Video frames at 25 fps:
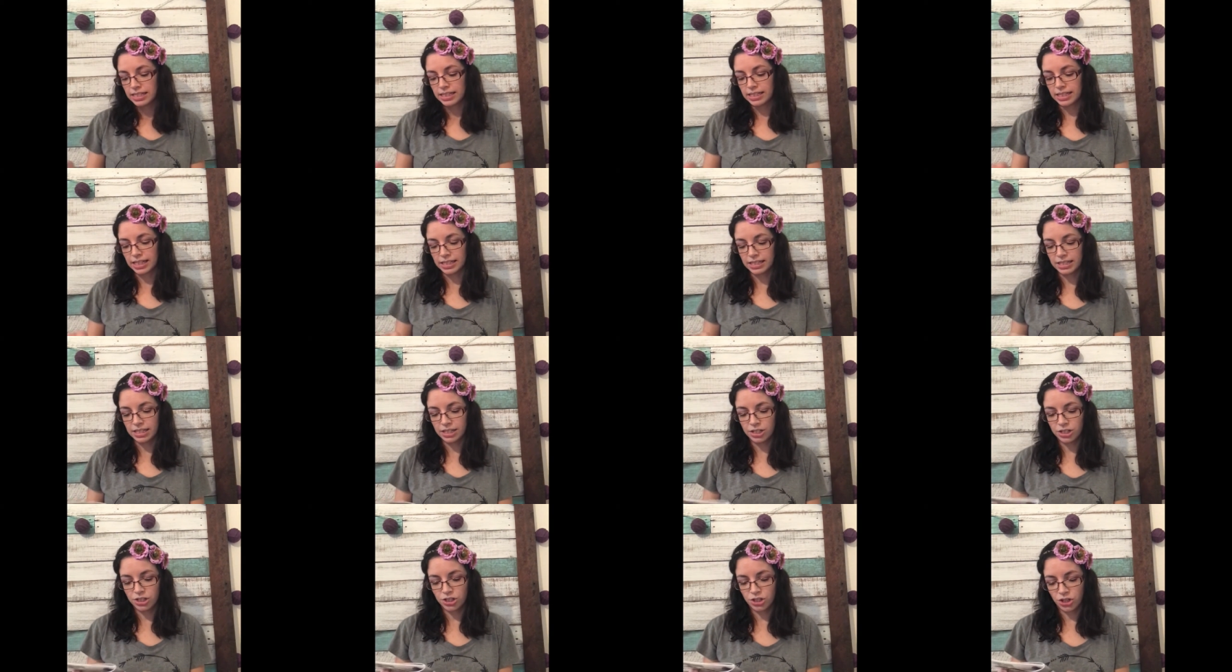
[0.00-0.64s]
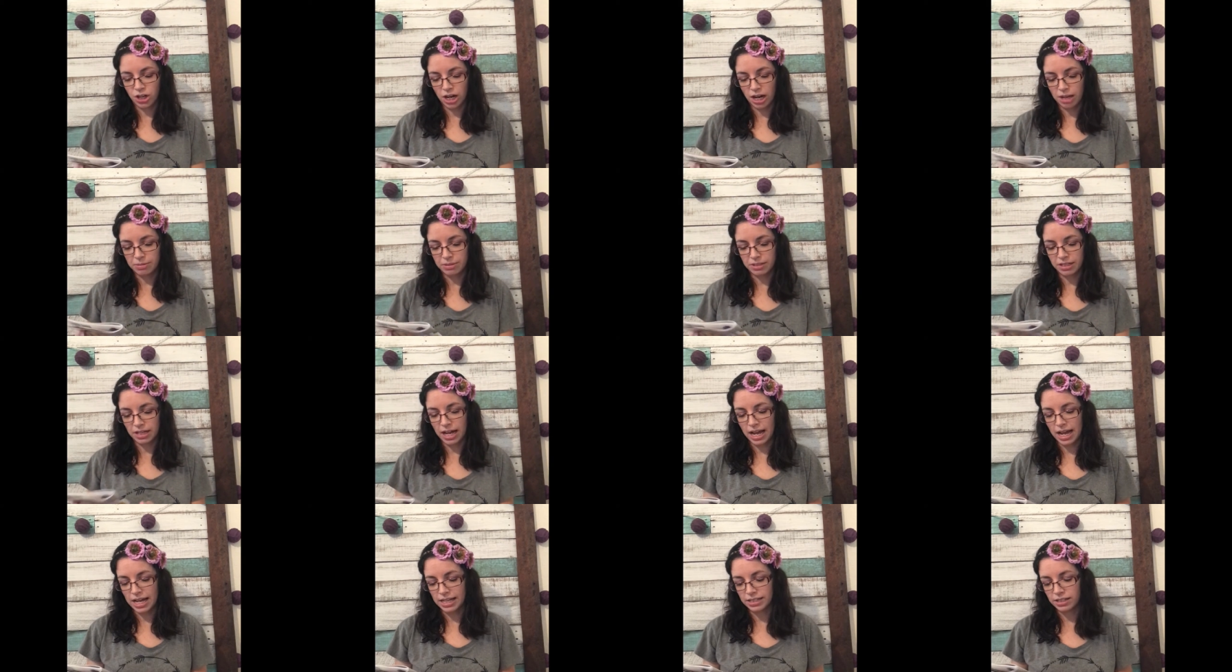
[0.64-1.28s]
Scentsy describes
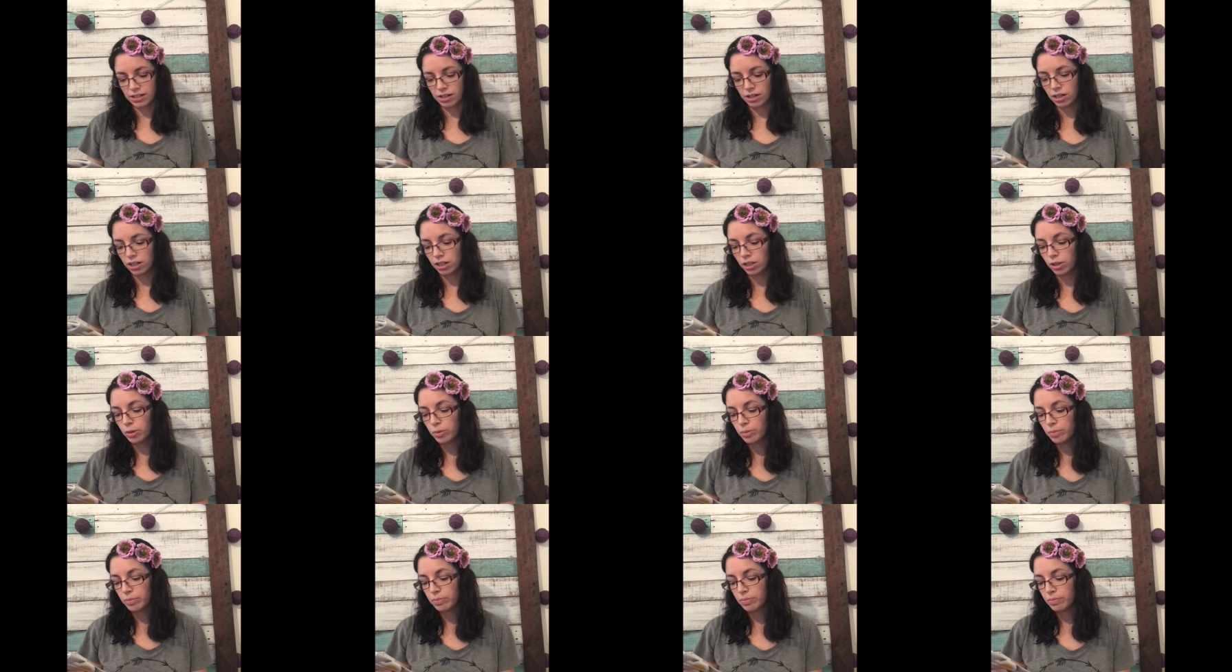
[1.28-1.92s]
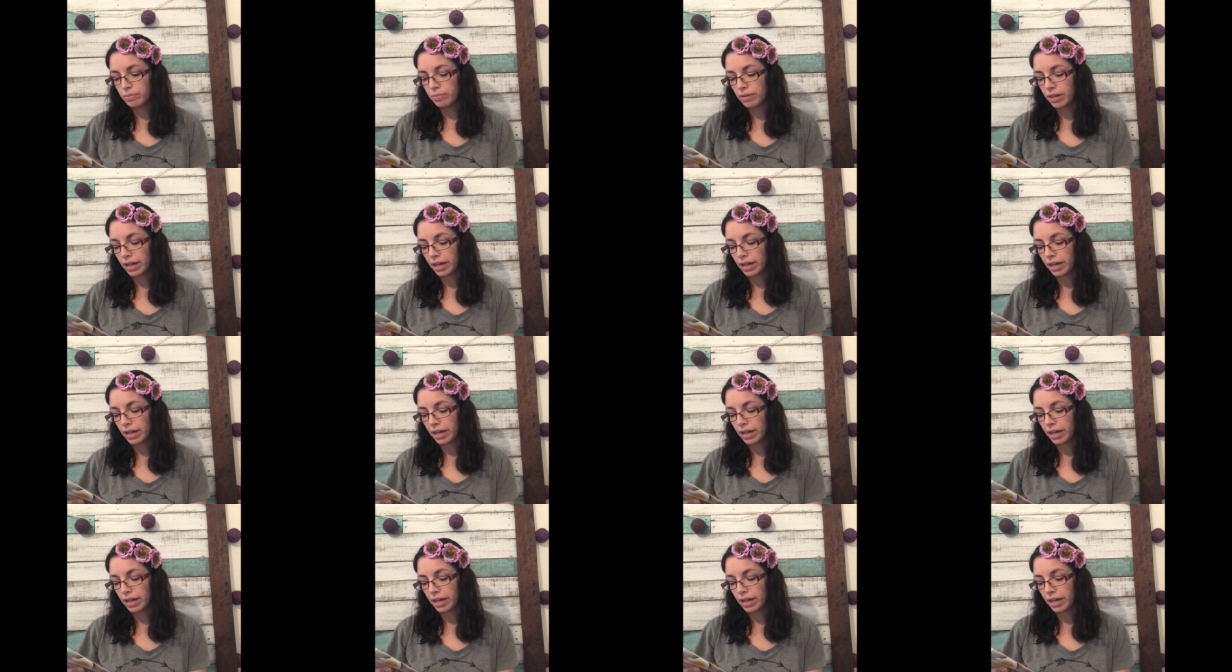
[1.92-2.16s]
it as heirloom